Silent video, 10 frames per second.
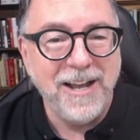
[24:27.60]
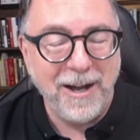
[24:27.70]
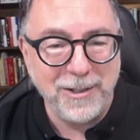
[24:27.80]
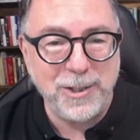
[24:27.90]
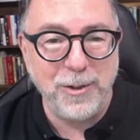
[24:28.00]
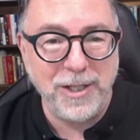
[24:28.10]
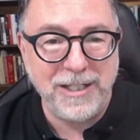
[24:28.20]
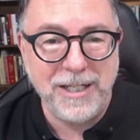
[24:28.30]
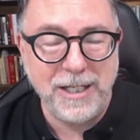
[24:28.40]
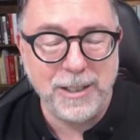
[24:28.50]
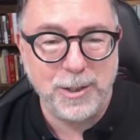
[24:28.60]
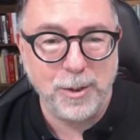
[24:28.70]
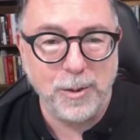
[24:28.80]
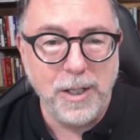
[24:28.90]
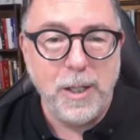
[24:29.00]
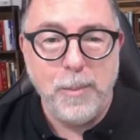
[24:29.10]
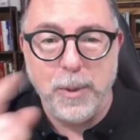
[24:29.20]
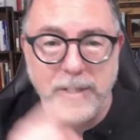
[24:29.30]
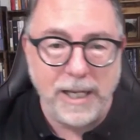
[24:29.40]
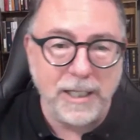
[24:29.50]
until they needed to.
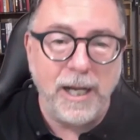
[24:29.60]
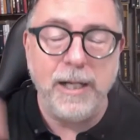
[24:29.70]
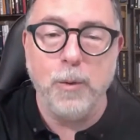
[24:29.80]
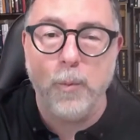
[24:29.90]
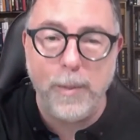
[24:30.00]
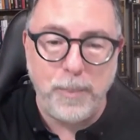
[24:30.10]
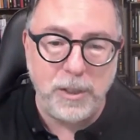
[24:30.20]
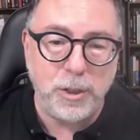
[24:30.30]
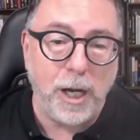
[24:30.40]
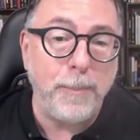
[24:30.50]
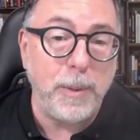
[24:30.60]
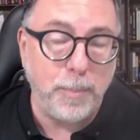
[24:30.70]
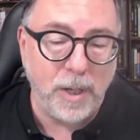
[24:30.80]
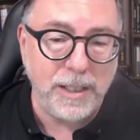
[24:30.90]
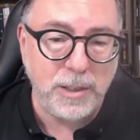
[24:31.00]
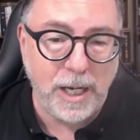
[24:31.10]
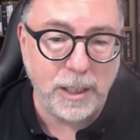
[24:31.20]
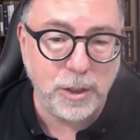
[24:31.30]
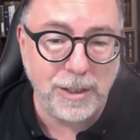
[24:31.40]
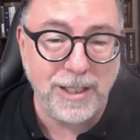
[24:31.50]
But that kind of whippy, choppy price
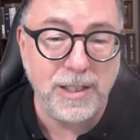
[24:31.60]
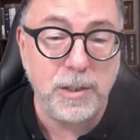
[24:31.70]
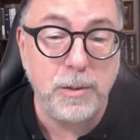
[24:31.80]
action is